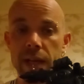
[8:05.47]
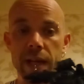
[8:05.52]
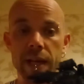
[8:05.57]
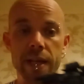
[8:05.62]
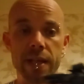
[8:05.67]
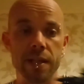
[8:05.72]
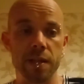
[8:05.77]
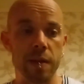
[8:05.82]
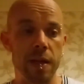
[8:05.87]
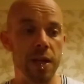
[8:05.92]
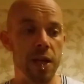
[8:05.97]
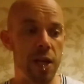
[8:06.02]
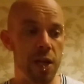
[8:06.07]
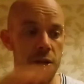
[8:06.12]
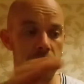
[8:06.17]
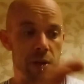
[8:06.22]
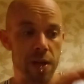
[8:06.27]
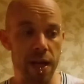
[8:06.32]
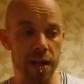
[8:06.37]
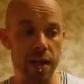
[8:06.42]
is.
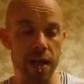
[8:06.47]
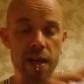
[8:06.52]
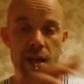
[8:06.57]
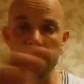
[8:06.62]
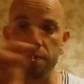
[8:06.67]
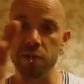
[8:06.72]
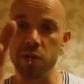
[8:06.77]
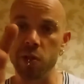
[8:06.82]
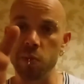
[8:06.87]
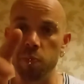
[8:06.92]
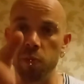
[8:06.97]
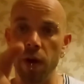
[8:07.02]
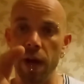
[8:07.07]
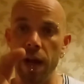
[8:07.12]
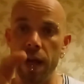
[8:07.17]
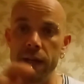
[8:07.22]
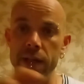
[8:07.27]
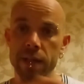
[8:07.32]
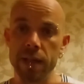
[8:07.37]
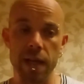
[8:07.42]
You get an even
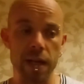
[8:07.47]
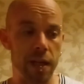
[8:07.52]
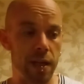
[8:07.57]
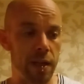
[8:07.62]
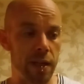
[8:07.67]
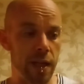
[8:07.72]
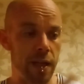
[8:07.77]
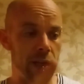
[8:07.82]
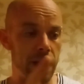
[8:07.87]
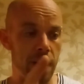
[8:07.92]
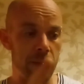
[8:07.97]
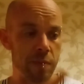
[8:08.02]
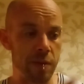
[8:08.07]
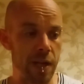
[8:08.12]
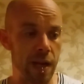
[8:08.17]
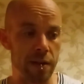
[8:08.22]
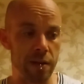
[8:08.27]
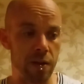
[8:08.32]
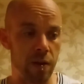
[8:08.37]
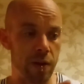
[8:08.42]
spread. It comes
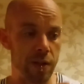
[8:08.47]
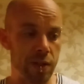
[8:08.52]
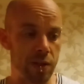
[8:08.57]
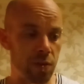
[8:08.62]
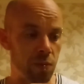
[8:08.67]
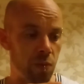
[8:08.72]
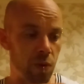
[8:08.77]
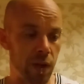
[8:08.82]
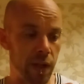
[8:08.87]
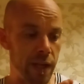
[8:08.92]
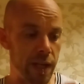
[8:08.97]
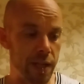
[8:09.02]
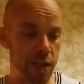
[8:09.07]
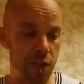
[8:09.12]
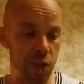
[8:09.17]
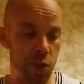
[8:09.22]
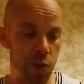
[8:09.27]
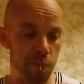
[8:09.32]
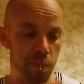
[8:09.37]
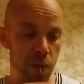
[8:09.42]
out nice quality.
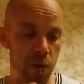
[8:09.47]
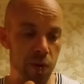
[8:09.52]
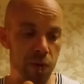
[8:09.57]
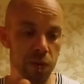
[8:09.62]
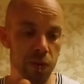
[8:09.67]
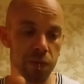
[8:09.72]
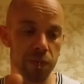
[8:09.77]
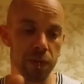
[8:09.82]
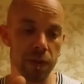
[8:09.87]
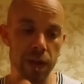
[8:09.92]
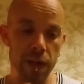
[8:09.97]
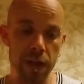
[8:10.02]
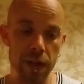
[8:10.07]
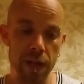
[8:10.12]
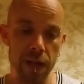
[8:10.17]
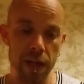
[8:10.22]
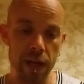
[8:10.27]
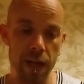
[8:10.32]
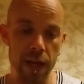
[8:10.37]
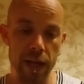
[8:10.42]
It's smooth.
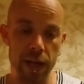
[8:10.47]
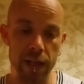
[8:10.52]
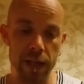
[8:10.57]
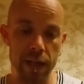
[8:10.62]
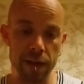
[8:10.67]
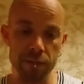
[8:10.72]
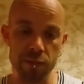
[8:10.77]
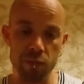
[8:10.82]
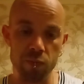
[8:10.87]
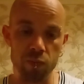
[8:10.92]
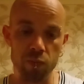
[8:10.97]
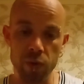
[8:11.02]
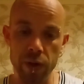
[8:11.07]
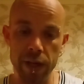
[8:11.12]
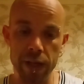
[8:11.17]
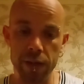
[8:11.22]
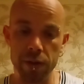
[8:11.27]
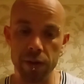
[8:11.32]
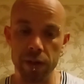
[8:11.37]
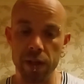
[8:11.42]
It gives
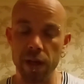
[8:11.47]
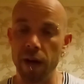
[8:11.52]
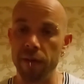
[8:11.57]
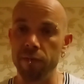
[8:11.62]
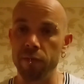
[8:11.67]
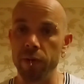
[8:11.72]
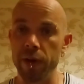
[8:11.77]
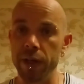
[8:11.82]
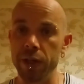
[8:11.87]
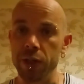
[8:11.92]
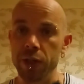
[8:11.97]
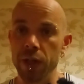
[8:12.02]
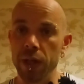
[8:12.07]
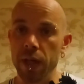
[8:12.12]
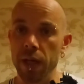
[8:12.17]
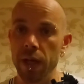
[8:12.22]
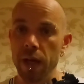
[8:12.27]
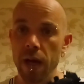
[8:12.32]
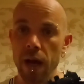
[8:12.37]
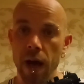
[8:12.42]
really good coverage.
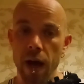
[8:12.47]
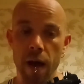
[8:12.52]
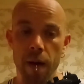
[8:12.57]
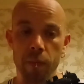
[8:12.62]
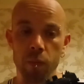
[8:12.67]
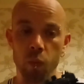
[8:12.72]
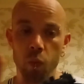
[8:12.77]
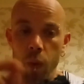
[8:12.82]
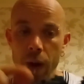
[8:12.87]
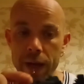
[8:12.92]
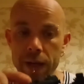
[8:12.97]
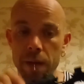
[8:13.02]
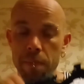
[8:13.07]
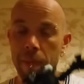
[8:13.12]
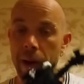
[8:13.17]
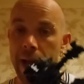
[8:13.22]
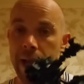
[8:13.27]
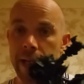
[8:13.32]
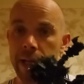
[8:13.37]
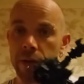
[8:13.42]
When you're
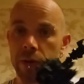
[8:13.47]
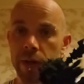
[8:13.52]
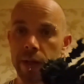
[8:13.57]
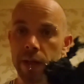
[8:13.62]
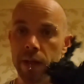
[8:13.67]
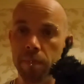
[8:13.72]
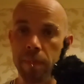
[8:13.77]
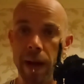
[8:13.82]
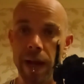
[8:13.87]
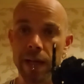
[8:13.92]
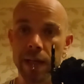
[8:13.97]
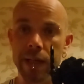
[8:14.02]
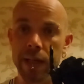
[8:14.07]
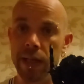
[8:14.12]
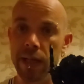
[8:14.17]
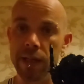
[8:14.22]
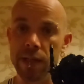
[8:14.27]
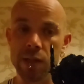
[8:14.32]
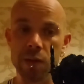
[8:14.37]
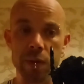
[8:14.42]
painting on it, the paint
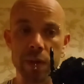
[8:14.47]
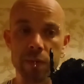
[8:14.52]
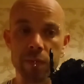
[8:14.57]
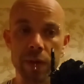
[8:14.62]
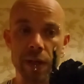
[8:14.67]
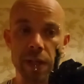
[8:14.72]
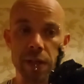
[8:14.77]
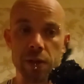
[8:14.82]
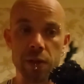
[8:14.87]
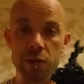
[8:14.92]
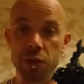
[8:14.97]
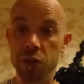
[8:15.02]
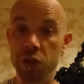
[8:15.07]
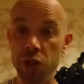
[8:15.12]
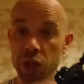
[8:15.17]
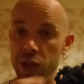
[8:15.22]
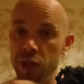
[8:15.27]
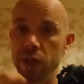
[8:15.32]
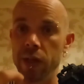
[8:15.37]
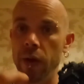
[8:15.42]
adheres to it really good,
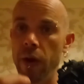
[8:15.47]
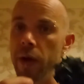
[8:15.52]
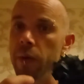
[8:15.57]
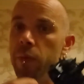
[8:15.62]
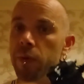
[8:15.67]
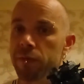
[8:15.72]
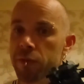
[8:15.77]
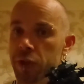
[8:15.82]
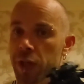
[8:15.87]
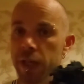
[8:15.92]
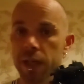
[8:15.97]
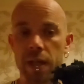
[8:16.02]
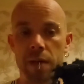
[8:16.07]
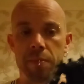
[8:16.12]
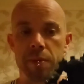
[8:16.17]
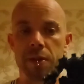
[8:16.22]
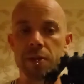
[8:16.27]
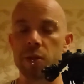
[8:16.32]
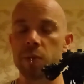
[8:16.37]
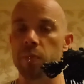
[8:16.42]
just like with
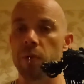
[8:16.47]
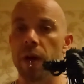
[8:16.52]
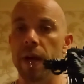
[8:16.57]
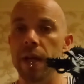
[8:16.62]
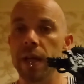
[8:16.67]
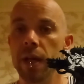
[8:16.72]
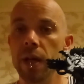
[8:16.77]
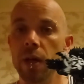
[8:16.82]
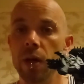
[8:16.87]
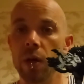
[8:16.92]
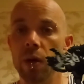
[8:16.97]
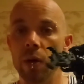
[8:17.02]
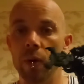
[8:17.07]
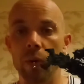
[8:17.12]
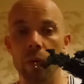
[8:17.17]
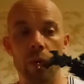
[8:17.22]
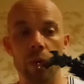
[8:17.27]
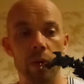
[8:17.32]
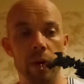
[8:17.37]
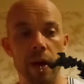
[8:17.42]
GW spray
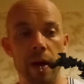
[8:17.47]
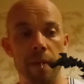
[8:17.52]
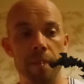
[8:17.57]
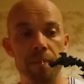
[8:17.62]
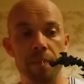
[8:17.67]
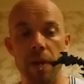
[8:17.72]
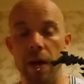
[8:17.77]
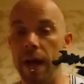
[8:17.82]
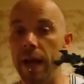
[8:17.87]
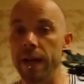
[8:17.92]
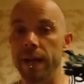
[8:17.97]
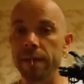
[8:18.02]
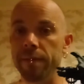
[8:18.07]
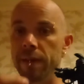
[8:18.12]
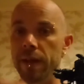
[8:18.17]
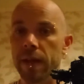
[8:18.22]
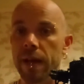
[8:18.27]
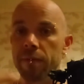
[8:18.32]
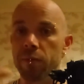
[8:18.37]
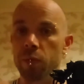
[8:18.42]
or like any of
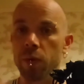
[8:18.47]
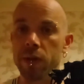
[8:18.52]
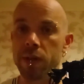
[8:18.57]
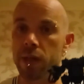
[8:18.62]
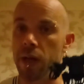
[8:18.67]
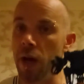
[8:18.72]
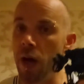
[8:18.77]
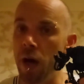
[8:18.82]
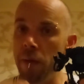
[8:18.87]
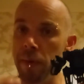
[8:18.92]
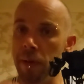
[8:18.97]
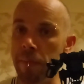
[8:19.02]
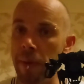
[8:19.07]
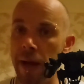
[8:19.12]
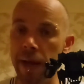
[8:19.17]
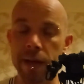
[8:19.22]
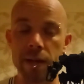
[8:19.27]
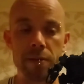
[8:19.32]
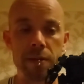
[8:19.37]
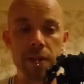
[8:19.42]
the other ones like Army
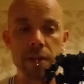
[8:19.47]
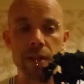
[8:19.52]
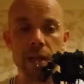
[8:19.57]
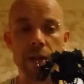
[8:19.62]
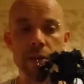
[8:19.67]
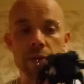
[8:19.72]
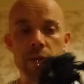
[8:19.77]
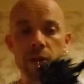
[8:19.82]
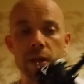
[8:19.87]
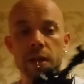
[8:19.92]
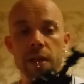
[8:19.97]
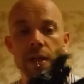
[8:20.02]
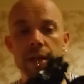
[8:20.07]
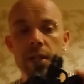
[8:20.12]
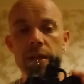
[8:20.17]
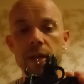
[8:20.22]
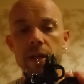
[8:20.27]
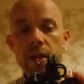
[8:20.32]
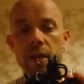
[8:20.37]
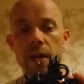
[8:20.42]
Painter, etc.
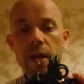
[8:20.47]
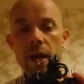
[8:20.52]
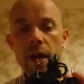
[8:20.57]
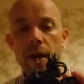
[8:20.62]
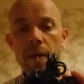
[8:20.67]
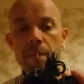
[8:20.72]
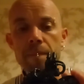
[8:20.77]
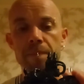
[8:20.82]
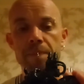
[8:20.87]
I